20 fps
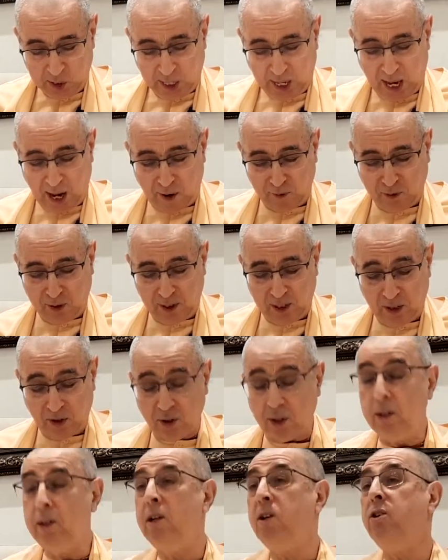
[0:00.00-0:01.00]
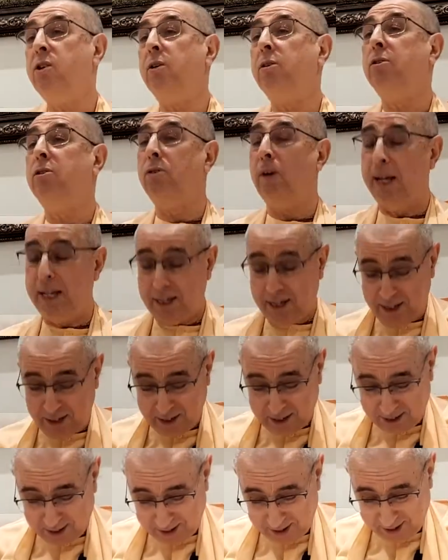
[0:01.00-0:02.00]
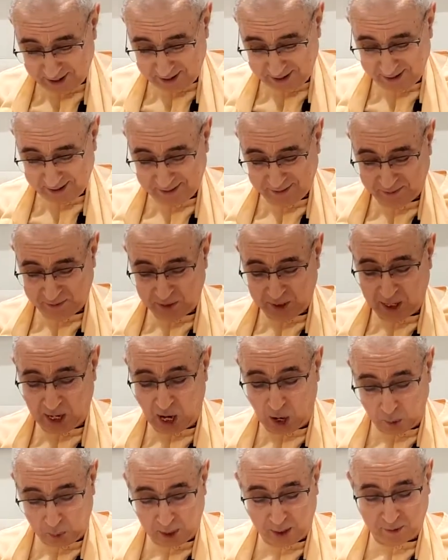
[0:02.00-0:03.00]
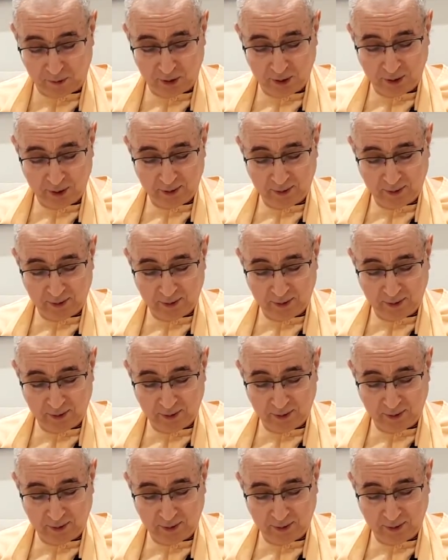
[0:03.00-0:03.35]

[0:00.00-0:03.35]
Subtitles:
After this initial training, however,